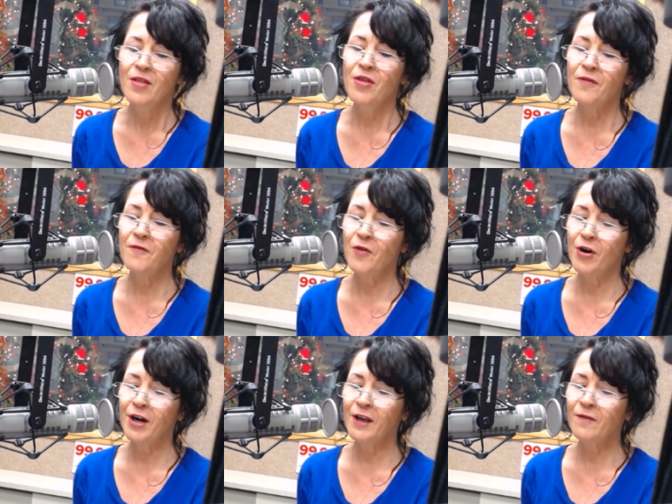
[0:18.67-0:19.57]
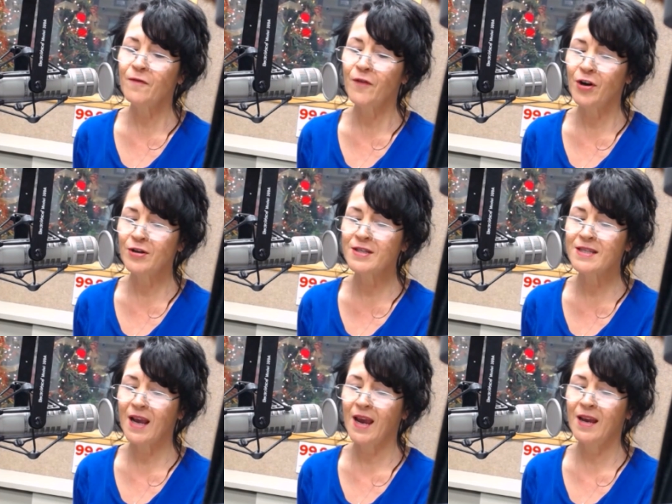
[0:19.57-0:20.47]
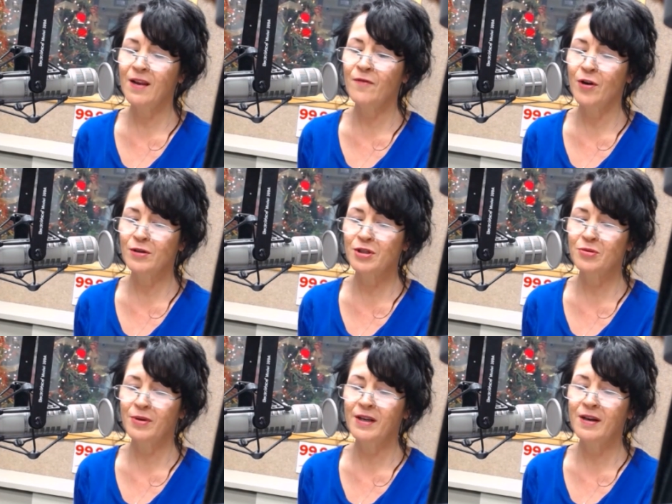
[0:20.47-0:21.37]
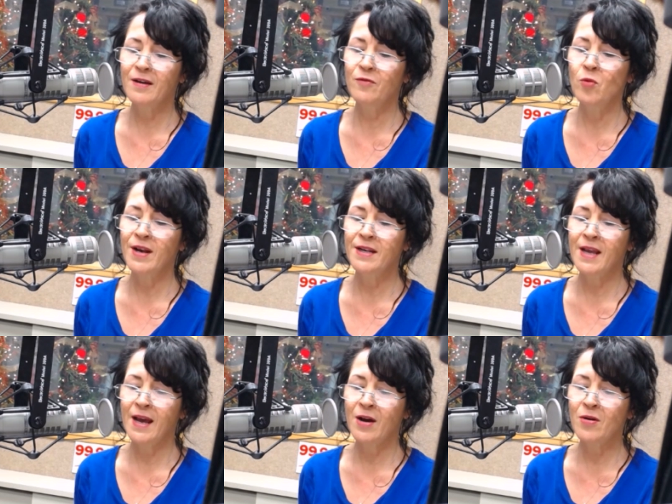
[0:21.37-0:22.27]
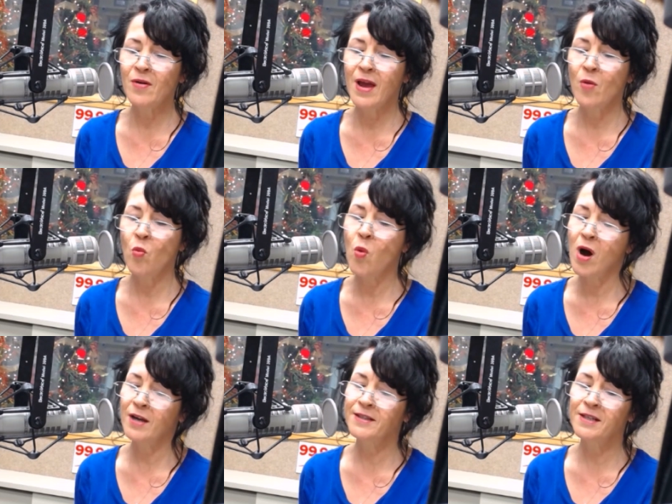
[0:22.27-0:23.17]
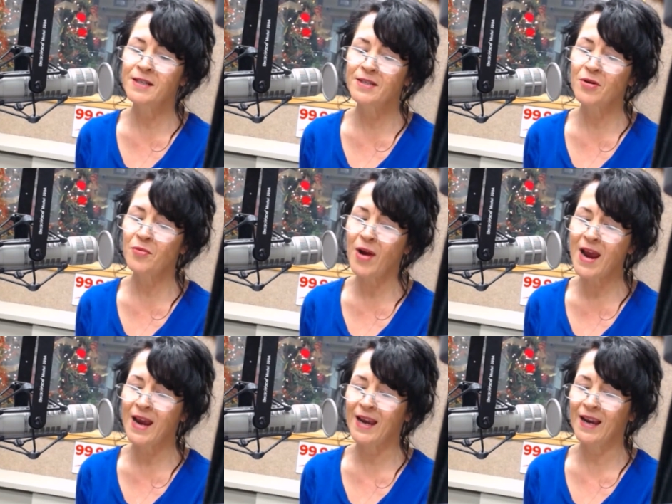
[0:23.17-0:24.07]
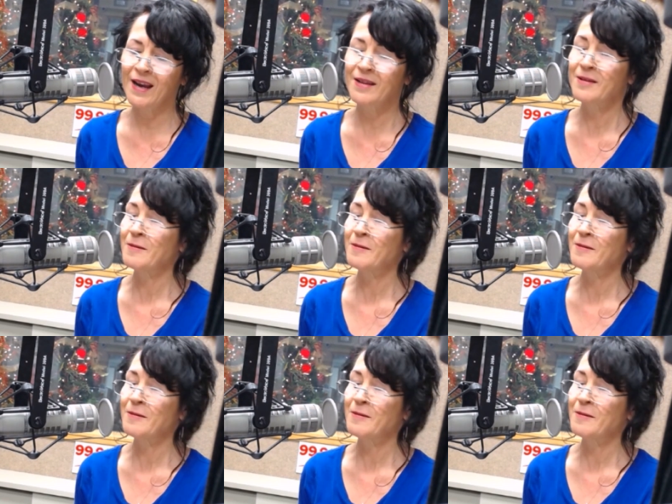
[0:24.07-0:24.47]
The 41st anniversary of Wendell and Wanda Zerang.